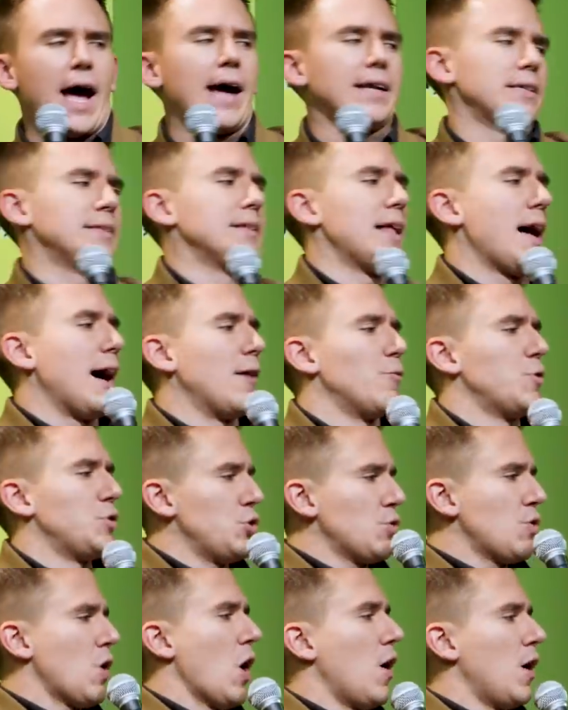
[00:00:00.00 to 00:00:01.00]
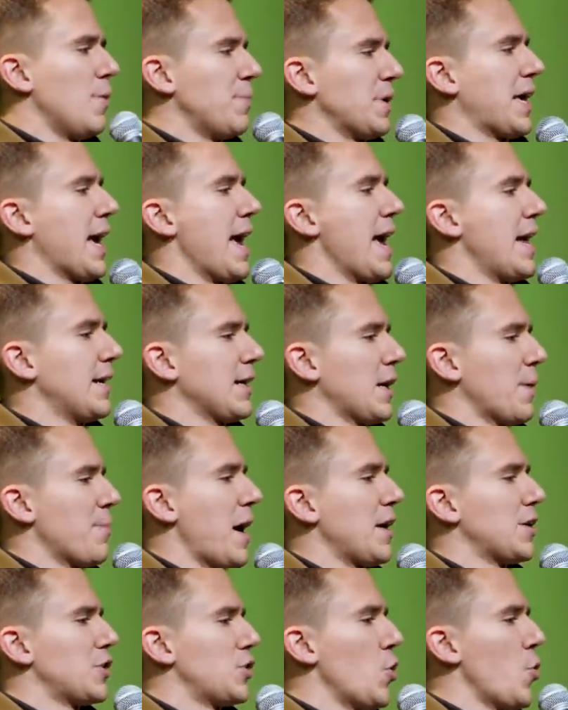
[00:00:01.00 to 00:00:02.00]
I did not. When you call a mechanic
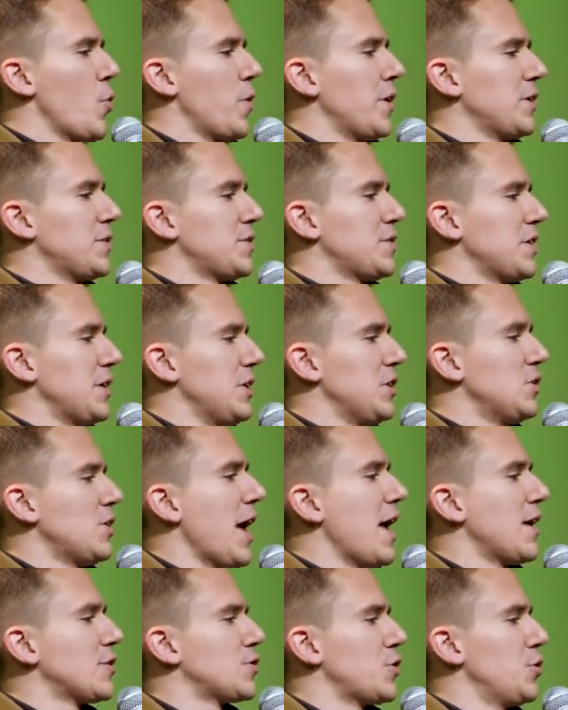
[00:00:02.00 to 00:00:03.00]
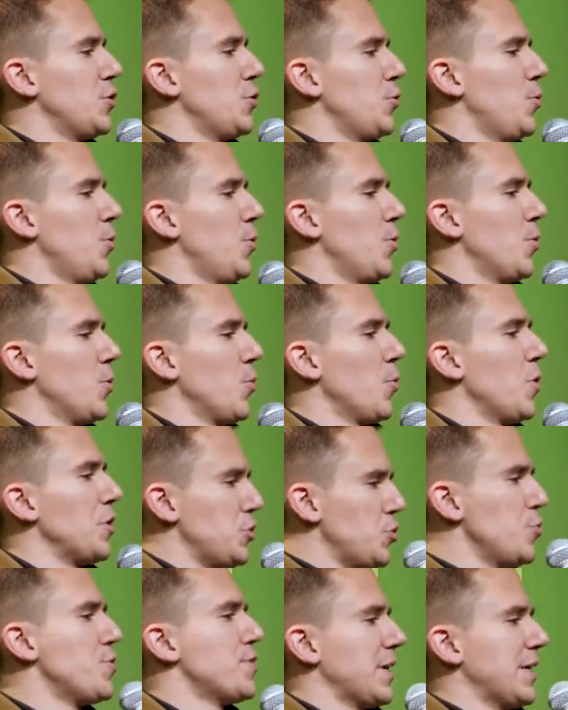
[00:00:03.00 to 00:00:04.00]
about a noise, he'll ask you
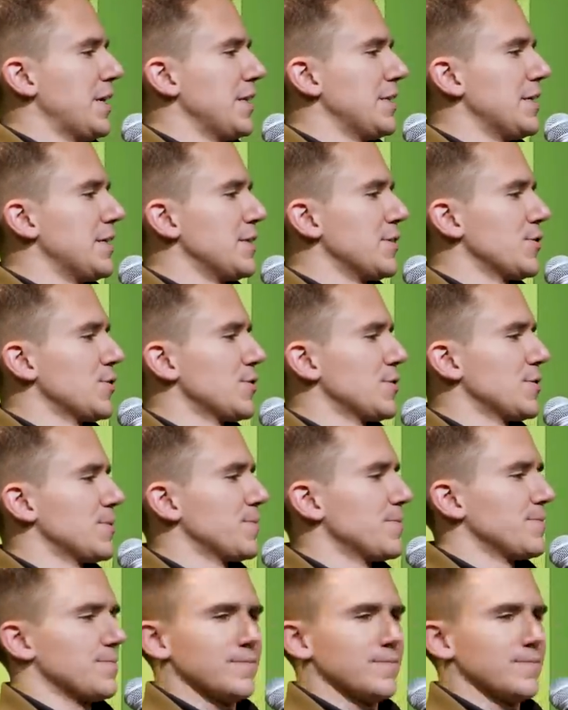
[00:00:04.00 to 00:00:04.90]
what you think it is.